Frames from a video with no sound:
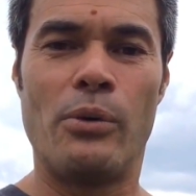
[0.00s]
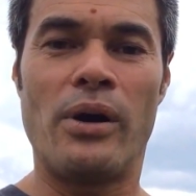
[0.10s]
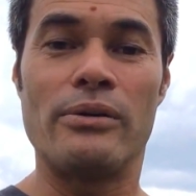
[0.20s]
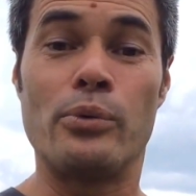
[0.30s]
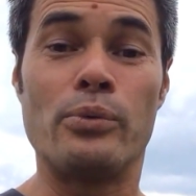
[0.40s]

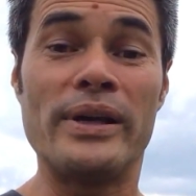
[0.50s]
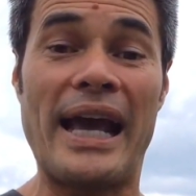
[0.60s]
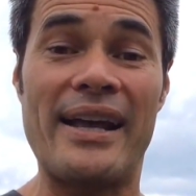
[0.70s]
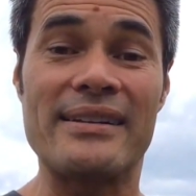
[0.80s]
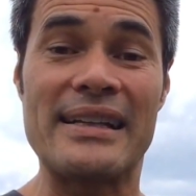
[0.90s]
Well,
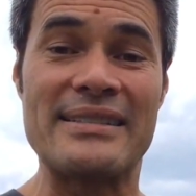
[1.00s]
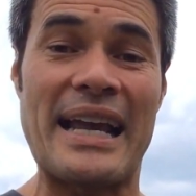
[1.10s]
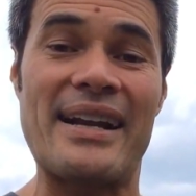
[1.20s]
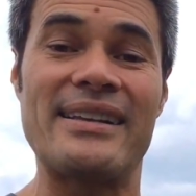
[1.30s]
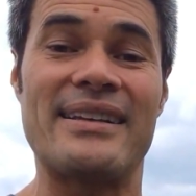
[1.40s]
we had
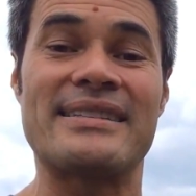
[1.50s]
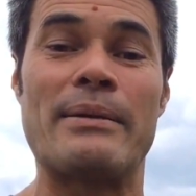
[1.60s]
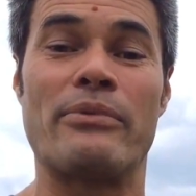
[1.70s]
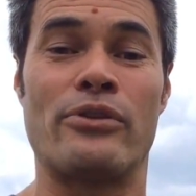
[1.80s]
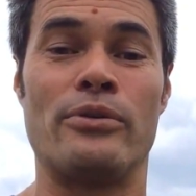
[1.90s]
exactly that
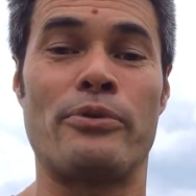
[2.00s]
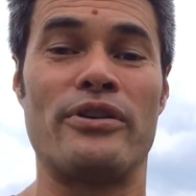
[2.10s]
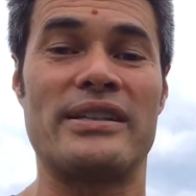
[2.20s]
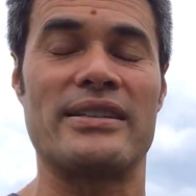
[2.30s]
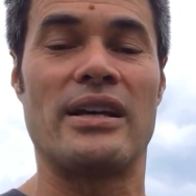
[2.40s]
same thought
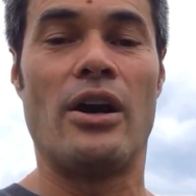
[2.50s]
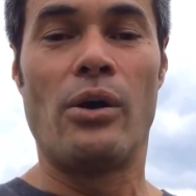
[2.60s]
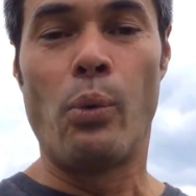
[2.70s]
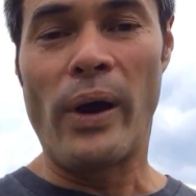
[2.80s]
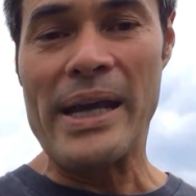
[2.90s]
process
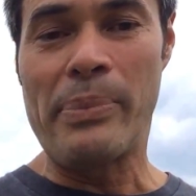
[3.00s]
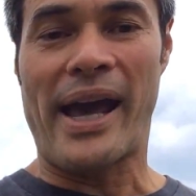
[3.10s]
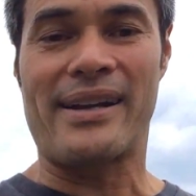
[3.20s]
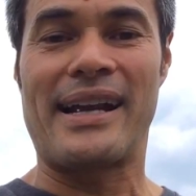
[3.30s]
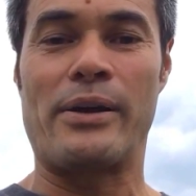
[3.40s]
way
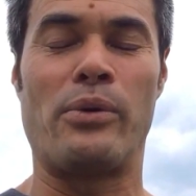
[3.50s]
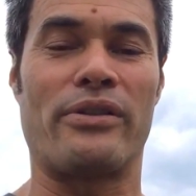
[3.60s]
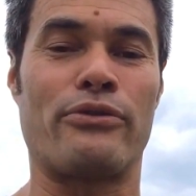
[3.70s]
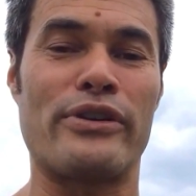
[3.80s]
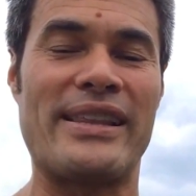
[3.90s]
back, like
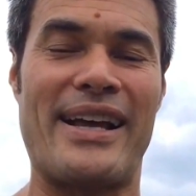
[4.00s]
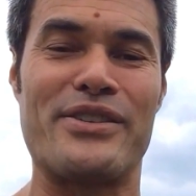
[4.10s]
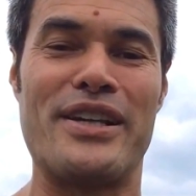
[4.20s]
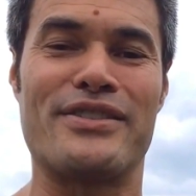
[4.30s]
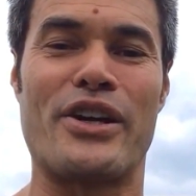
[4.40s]
what,
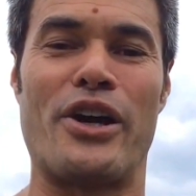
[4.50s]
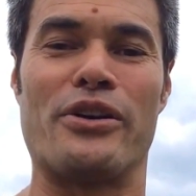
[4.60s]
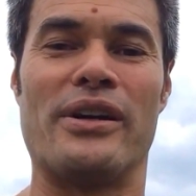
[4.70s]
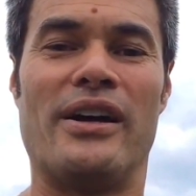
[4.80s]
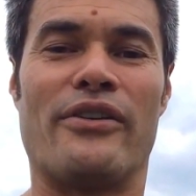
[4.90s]
3,000 years
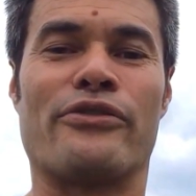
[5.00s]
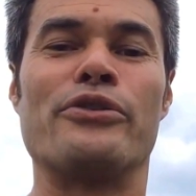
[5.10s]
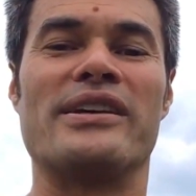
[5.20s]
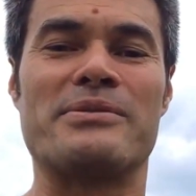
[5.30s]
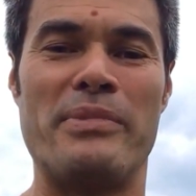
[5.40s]
ago,
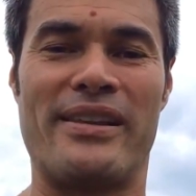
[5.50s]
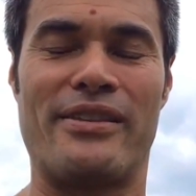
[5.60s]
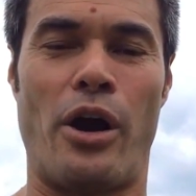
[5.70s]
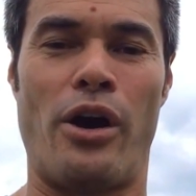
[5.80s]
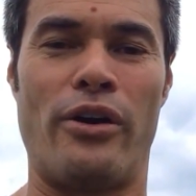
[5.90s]
through this
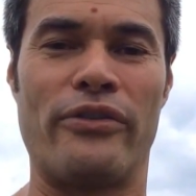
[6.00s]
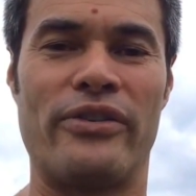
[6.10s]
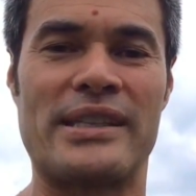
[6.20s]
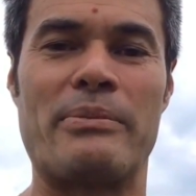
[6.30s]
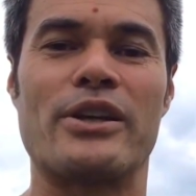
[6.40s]
myth of
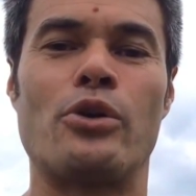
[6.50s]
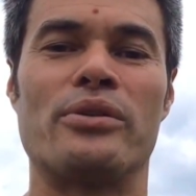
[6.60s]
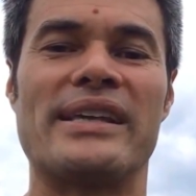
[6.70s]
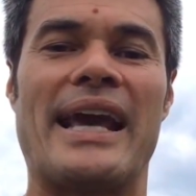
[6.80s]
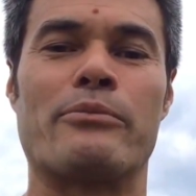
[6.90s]
something
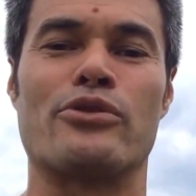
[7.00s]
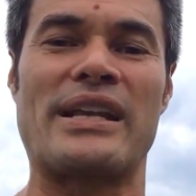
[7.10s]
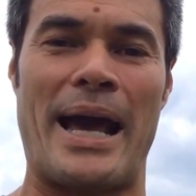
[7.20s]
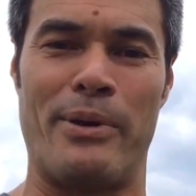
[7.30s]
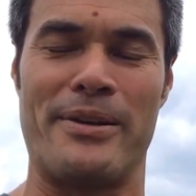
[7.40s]
called the
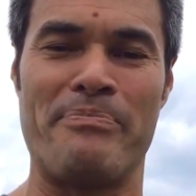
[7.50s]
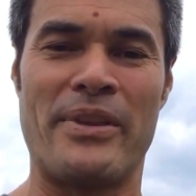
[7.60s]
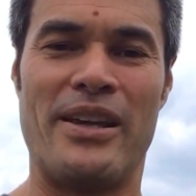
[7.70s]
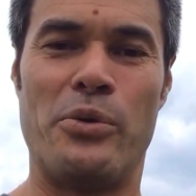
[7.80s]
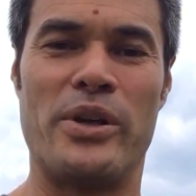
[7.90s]
Emerald Tablet,
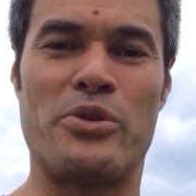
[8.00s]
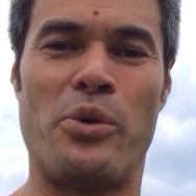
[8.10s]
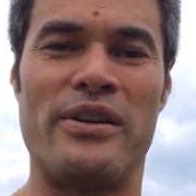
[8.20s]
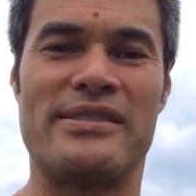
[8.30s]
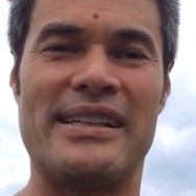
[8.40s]
which
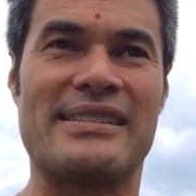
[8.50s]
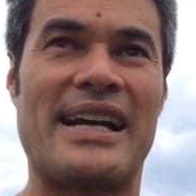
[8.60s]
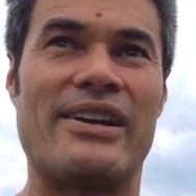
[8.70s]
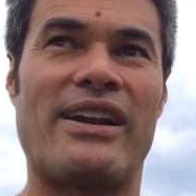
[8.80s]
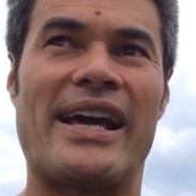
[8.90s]
was this
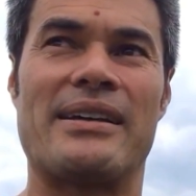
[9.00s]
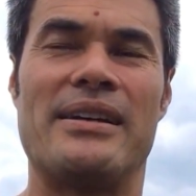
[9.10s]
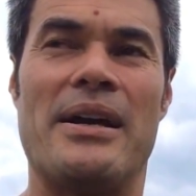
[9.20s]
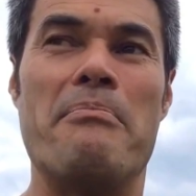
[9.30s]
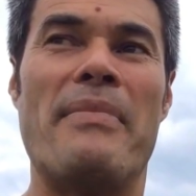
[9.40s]
kind of like
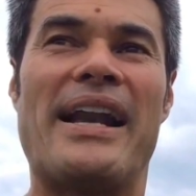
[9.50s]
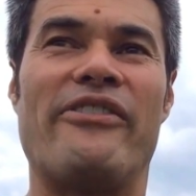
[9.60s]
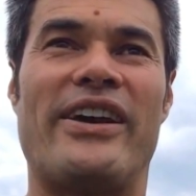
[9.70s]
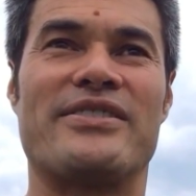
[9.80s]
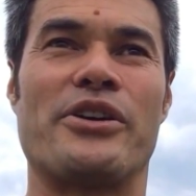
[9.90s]

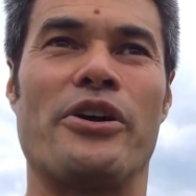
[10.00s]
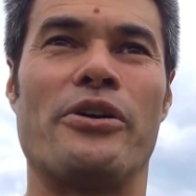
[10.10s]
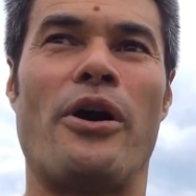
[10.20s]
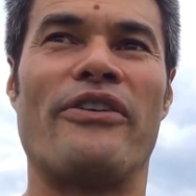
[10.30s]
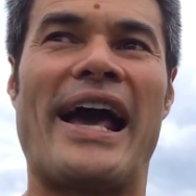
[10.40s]

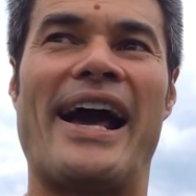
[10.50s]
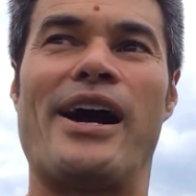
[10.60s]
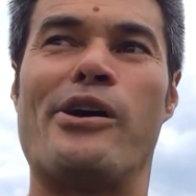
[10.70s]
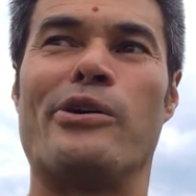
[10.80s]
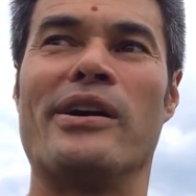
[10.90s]
manifesto of
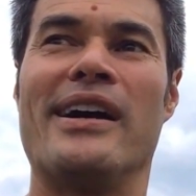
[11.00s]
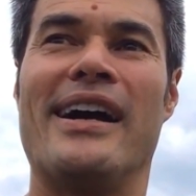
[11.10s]
how